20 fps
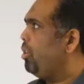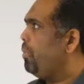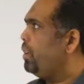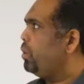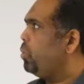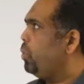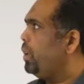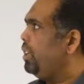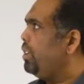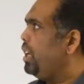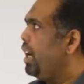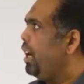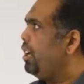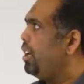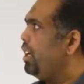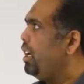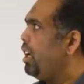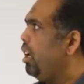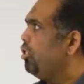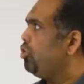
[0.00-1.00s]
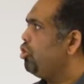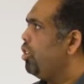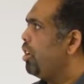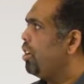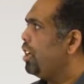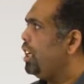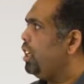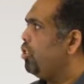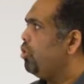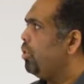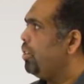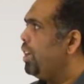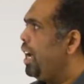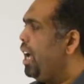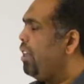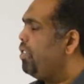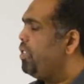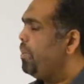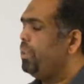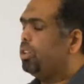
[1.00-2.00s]
between the agriculture region
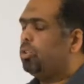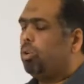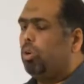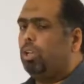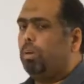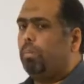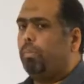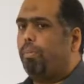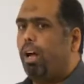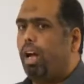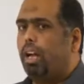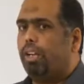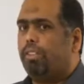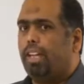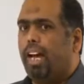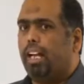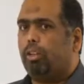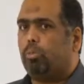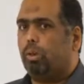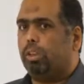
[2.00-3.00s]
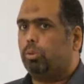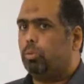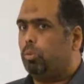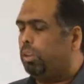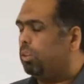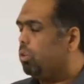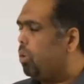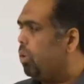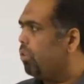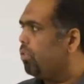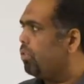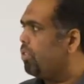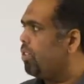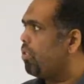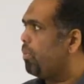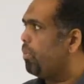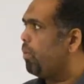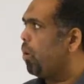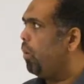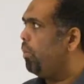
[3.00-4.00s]
and the petroleum brine, that's what will cause
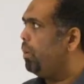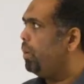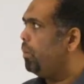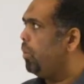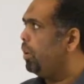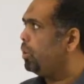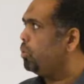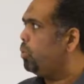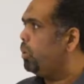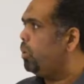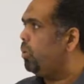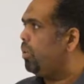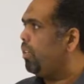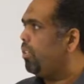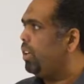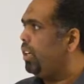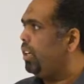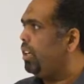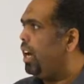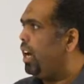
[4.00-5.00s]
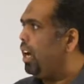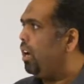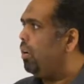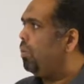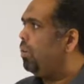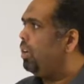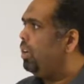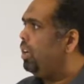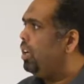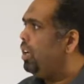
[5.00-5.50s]
this problem, what we will see now.